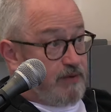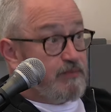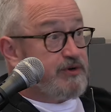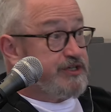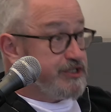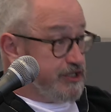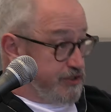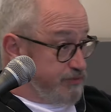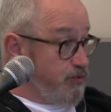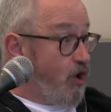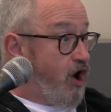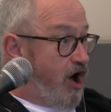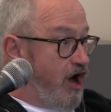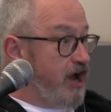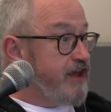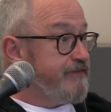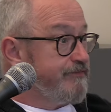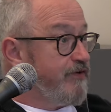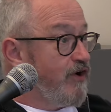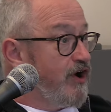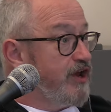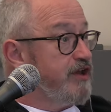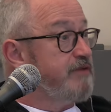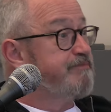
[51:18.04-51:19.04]
which is what I
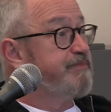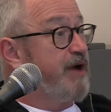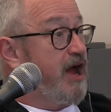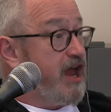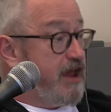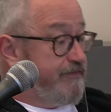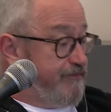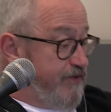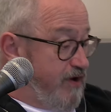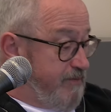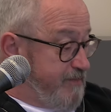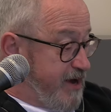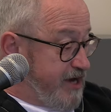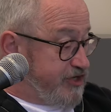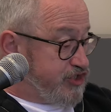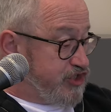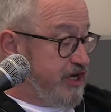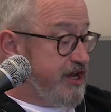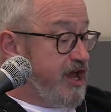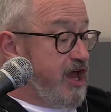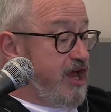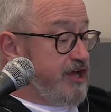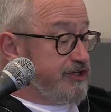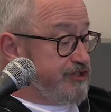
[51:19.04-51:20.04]
find. But if I'm
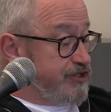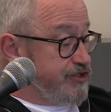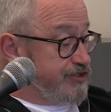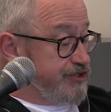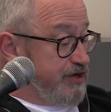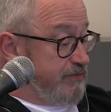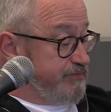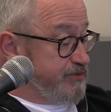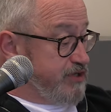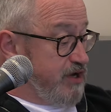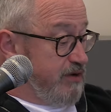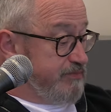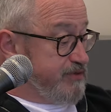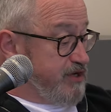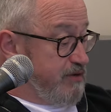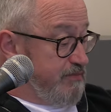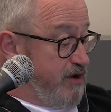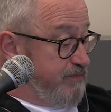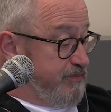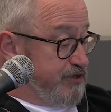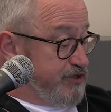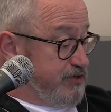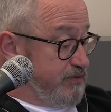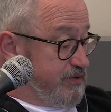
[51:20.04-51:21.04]
actually, so sometimes I
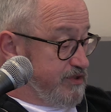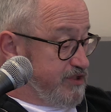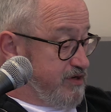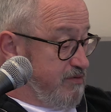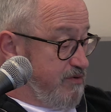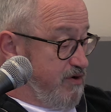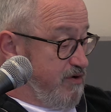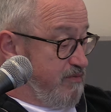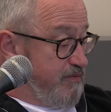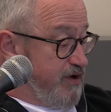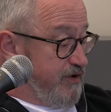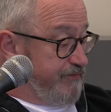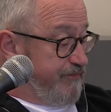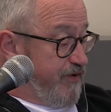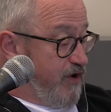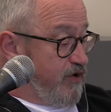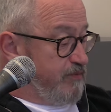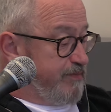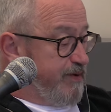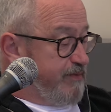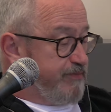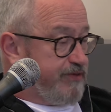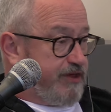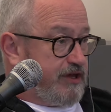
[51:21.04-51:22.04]
might be doing something on my
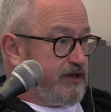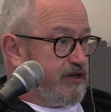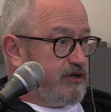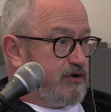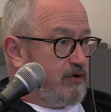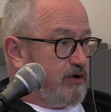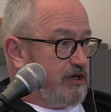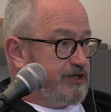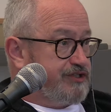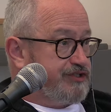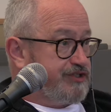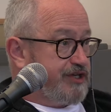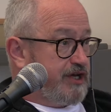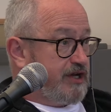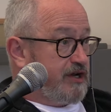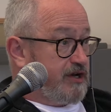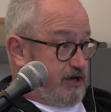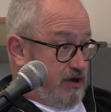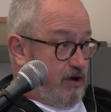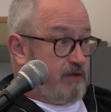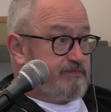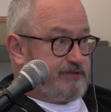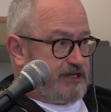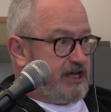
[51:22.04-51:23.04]
phone, people think you're not listening, and
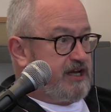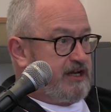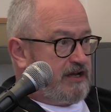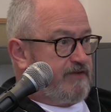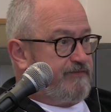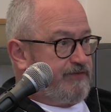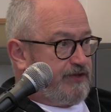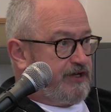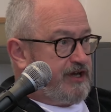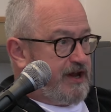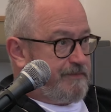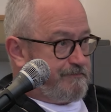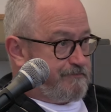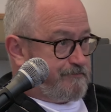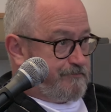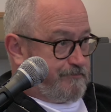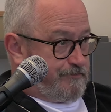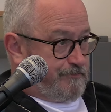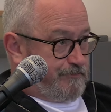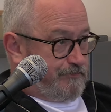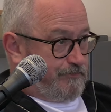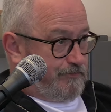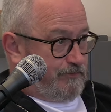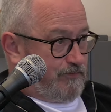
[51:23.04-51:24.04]
I go, I'm taking everything in.
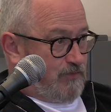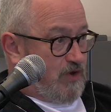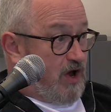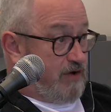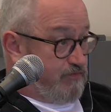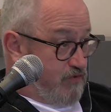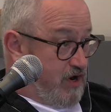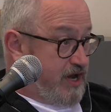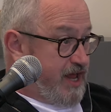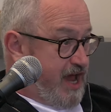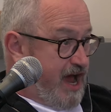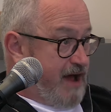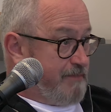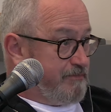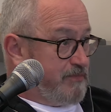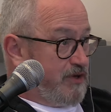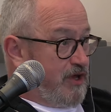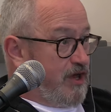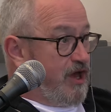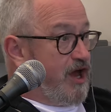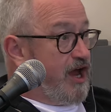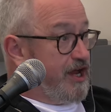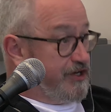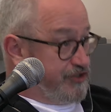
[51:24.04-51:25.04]
I really am.
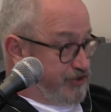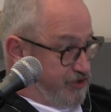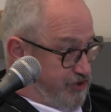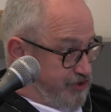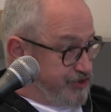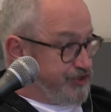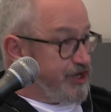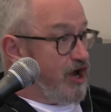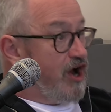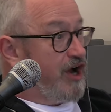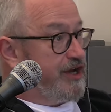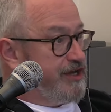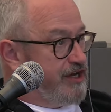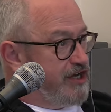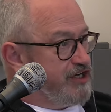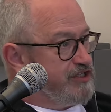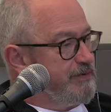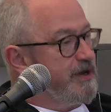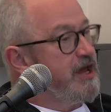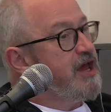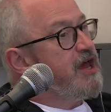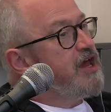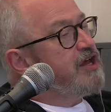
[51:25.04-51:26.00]
It's just that I need to